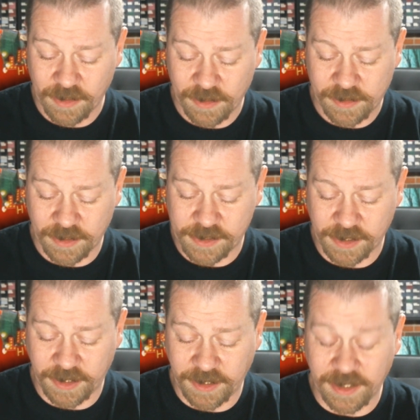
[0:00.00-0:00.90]
to
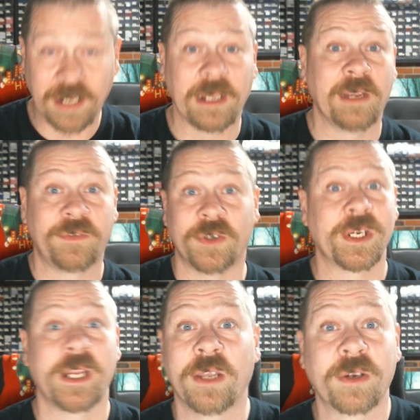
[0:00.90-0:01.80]
see if there's
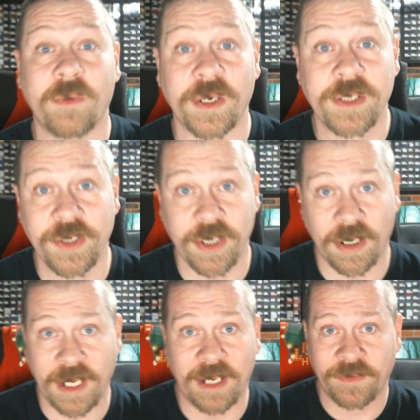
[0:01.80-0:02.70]
any other questions y'all
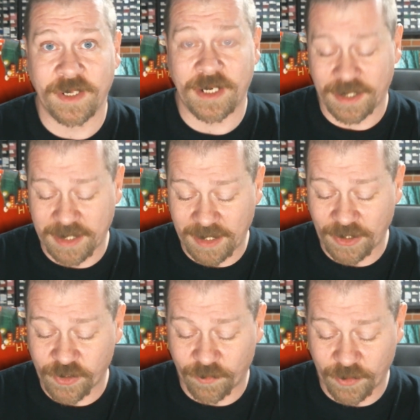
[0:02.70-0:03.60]
have that I can
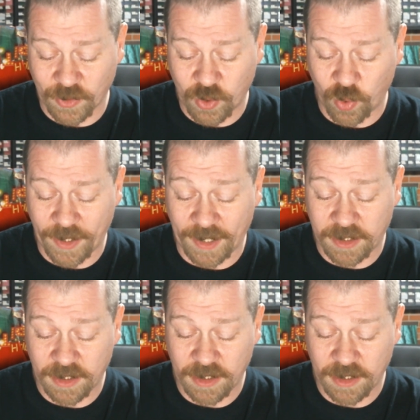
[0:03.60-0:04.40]
answer real quick.